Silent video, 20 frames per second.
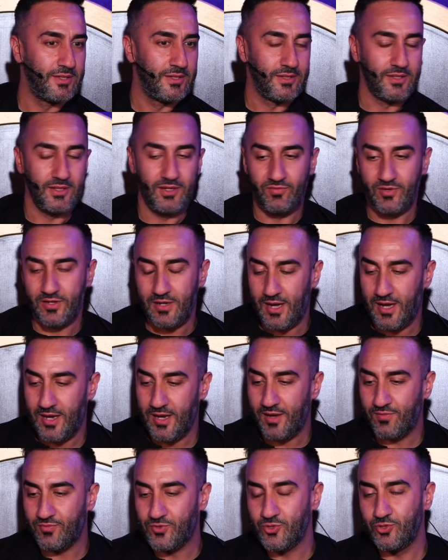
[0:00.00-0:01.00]
Even I
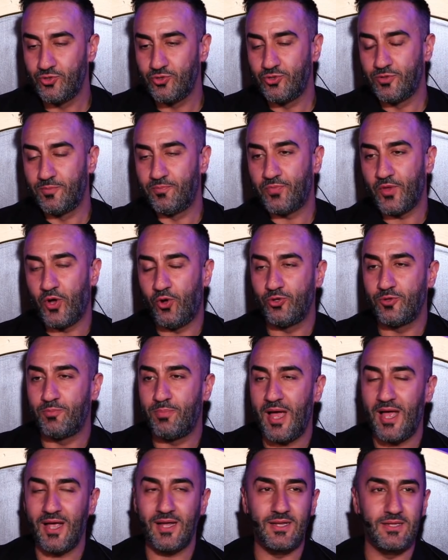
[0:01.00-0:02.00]
have to hold
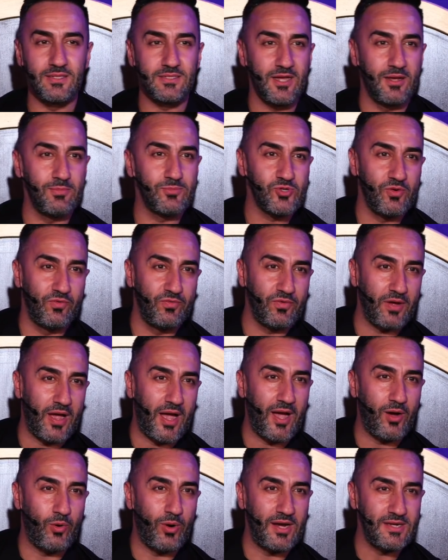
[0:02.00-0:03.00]
back in terms of
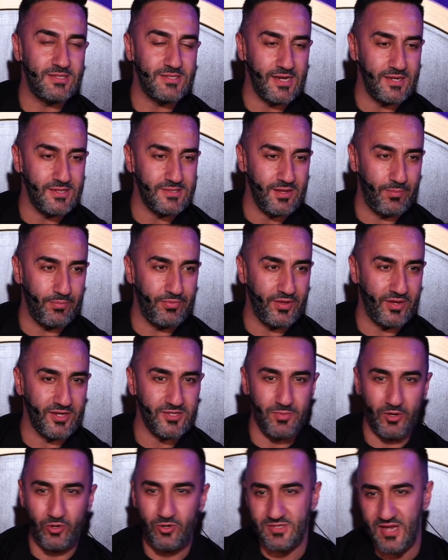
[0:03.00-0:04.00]
how I say some things
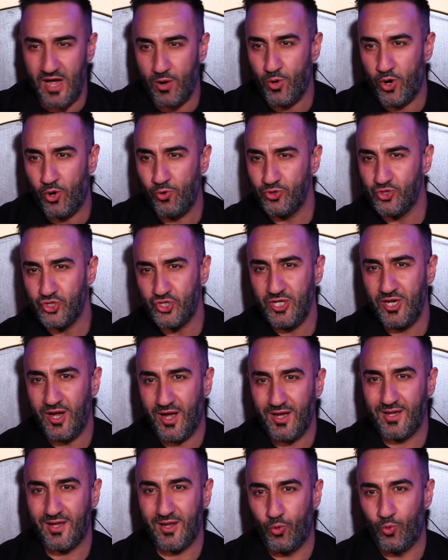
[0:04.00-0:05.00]
because our own
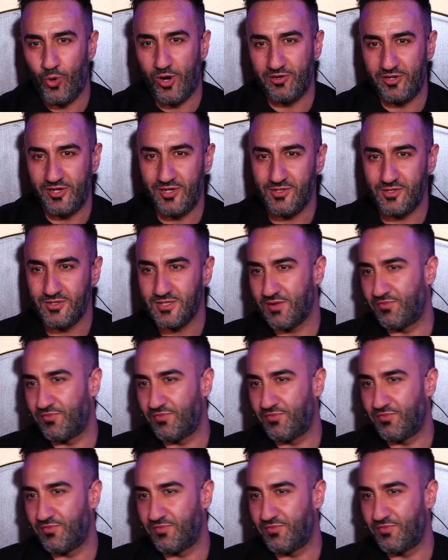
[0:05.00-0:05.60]
Shia get worried.